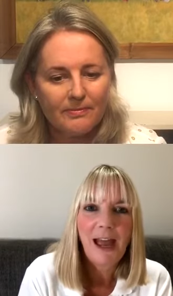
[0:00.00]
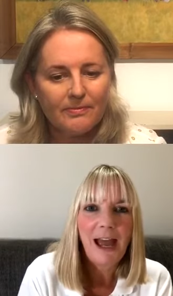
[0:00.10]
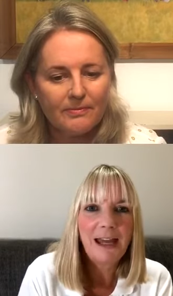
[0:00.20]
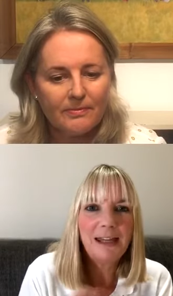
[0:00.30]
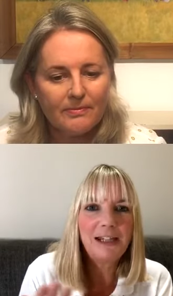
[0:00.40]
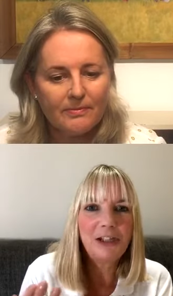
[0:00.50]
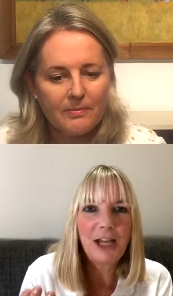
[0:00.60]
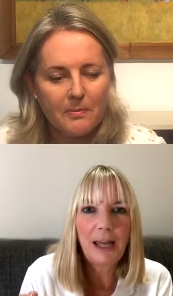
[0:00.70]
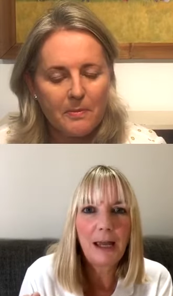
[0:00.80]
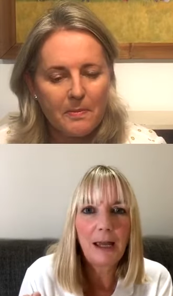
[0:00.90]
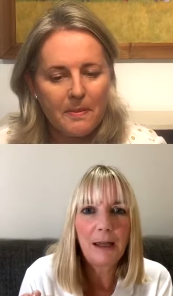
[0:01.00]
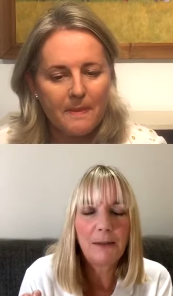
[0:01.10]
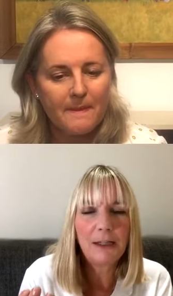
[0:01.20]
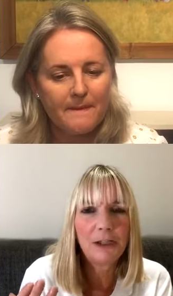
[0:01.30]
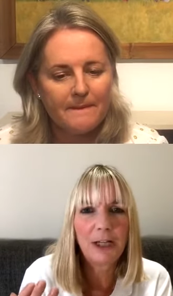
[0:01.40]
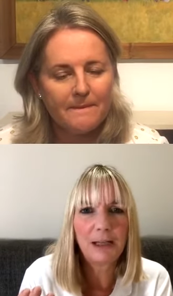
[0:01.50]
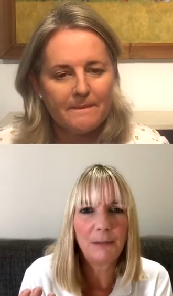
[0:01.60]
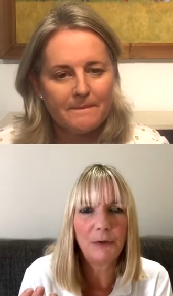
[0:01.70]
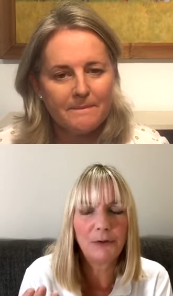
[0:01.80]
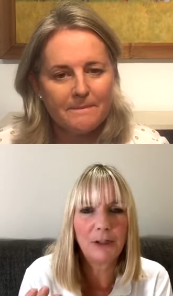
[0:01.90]
Speaker 1: And they share, they share the
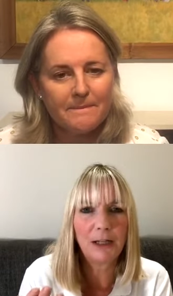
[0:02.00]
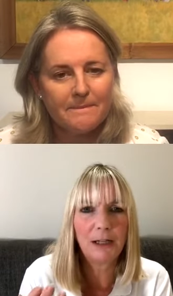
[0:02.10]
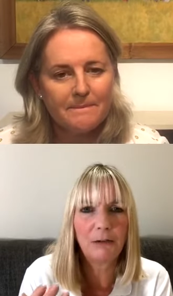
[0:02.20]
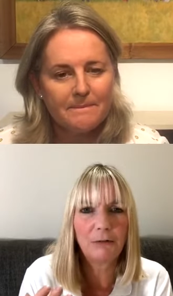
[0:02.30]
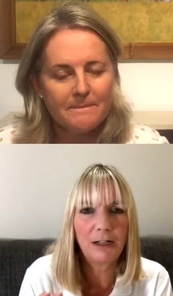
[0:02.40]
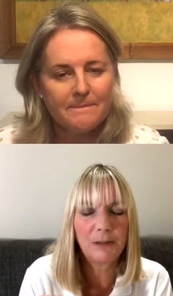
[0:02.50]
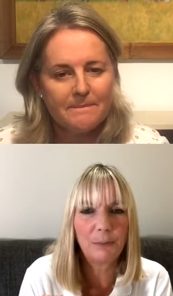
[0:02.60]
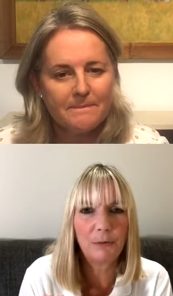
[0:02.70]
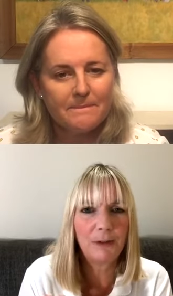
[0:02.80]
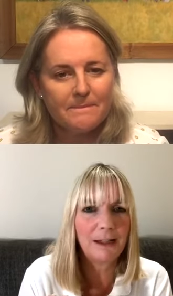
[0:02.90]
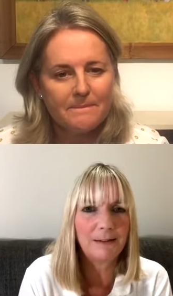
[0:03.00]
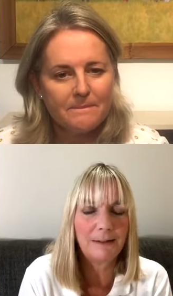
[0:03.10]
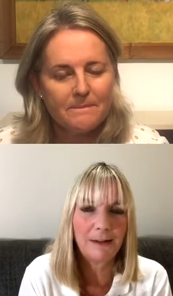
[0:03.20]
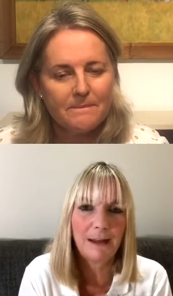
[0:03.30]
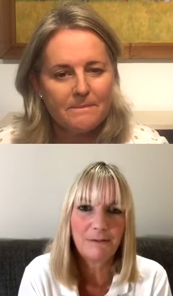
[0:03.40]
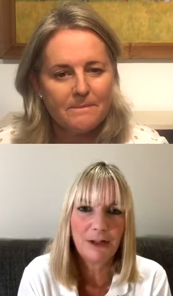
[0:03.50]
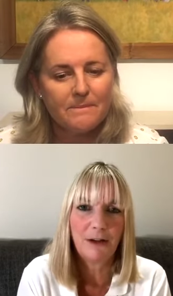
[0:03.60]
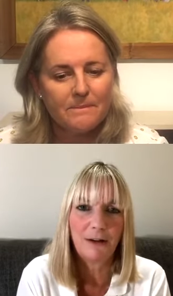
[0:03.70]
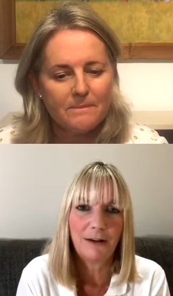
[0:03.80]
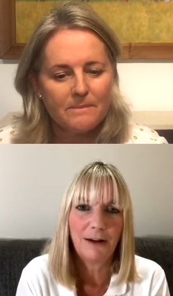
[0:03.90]
most incredible things that they've
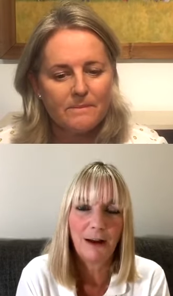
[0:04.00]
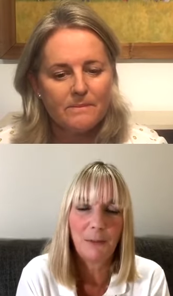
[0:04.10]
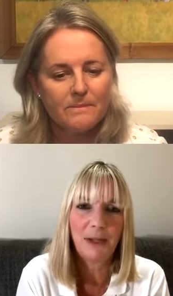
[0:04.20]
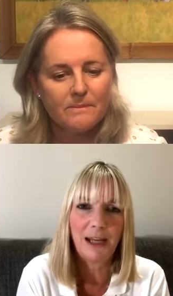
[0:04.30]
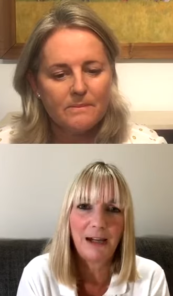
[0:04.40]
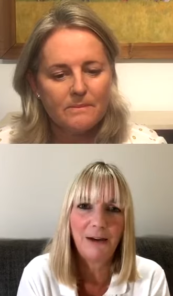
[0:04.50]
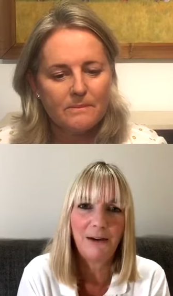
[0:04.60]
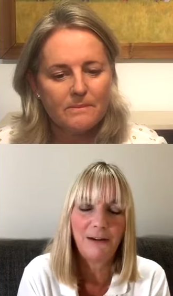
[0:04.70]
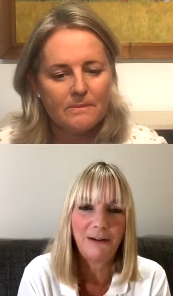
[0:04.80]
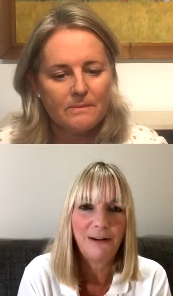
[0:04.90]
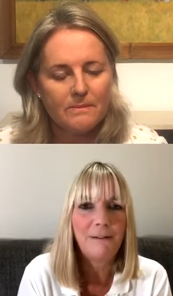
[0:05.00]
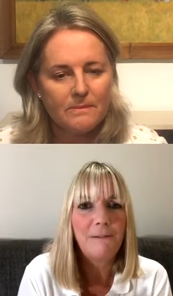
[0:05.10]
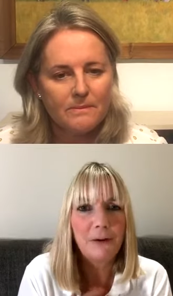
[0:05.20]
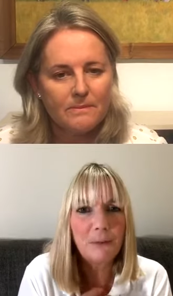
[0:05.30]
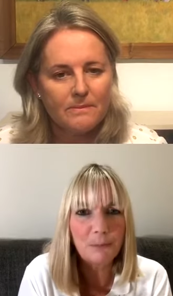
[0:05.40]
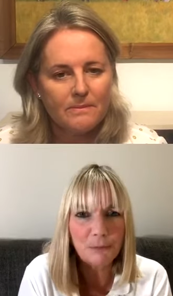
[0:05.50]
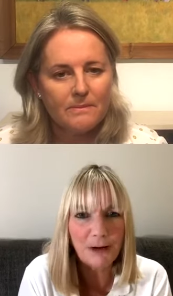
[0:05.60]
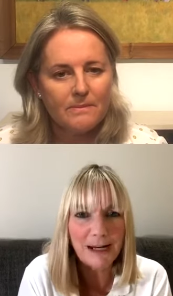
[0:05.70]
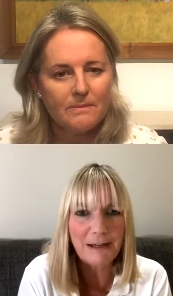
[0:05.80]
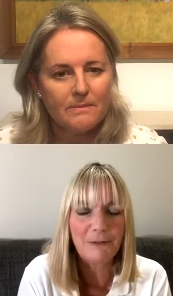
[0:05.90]
done. I mean, they are very
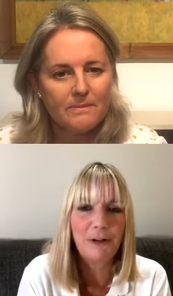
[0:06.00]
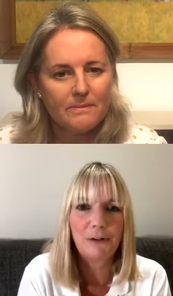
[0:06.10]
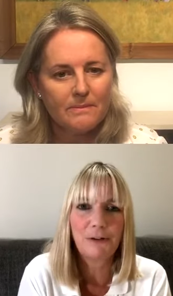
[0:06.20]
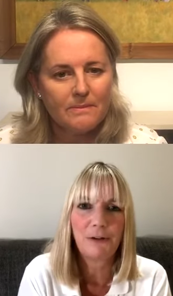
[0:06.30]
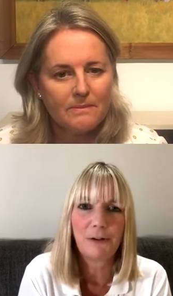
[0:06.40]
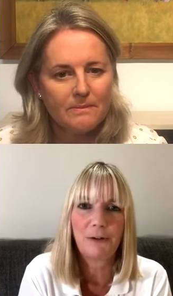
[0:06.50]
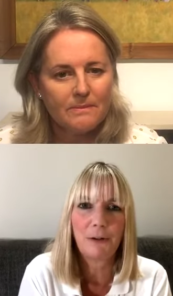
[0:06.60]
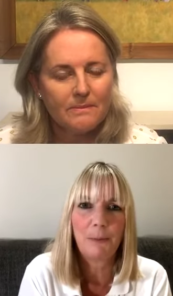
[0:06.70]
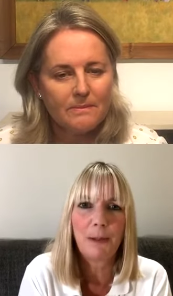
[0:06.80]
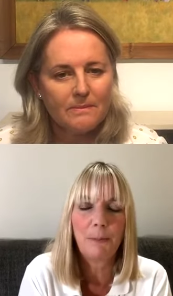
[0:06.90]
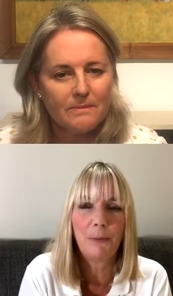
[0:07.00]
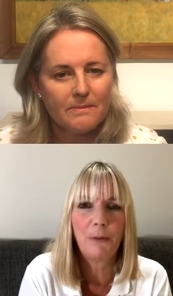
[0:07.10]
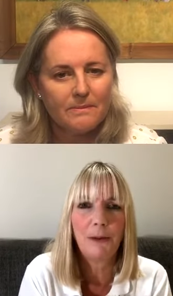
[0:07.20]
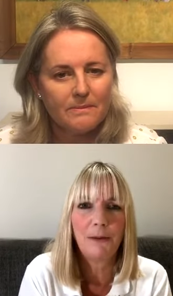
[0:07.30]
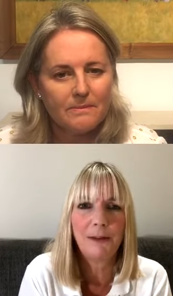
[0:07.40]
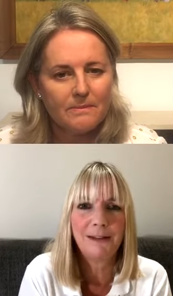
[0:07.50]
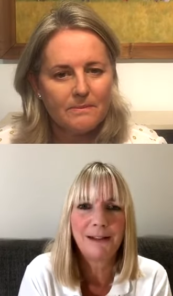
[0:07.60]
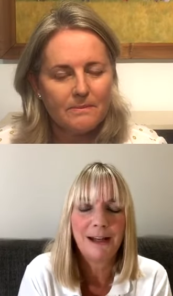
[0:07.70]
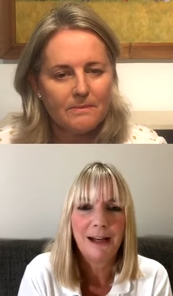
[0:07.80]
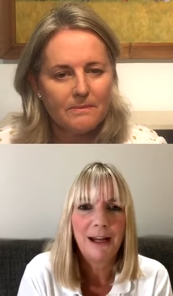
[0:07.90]
brave, a lot of the, the people that,
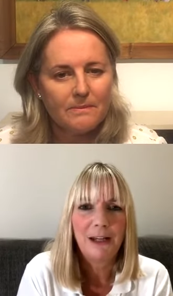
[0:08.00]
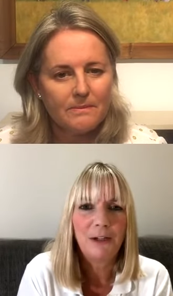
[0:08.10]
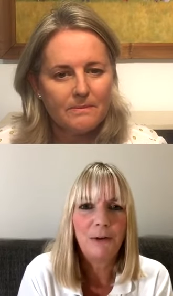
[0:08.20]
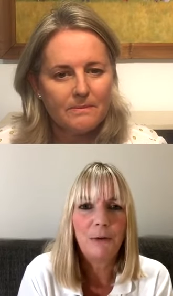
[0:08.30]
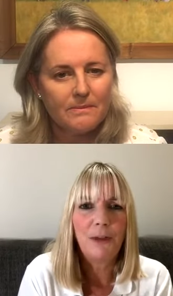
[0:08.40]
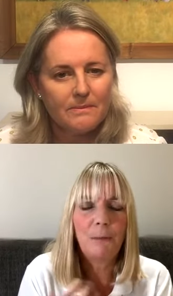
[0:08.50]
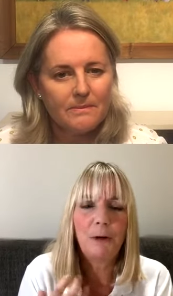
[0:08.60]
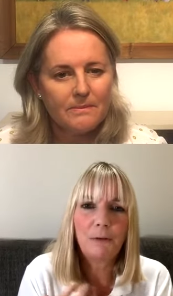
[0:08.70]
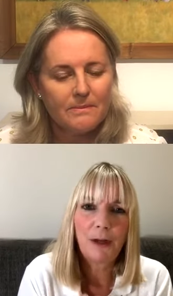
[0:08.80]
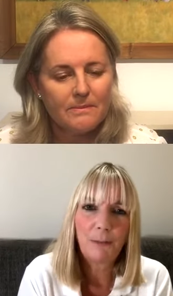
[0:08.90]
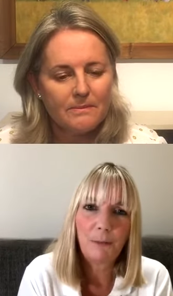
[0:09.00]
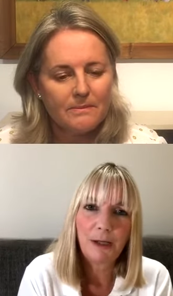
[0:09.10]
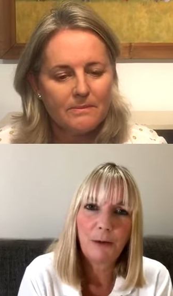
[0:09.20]
you know, they will have come on my